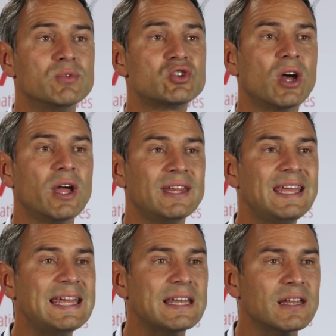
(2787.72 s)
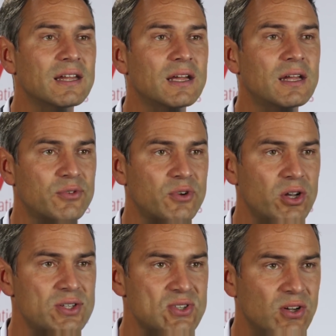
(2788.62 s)
the Mujahideen in
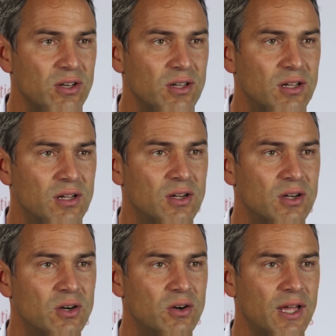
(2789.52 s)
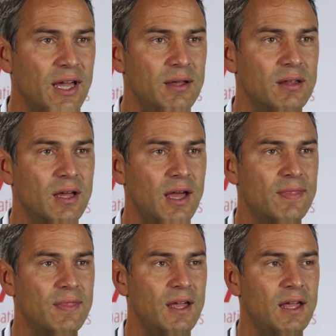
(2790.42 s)
Afghanistan, okay?
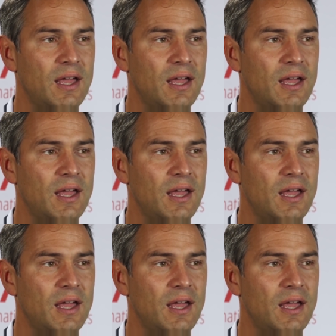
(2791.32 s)
And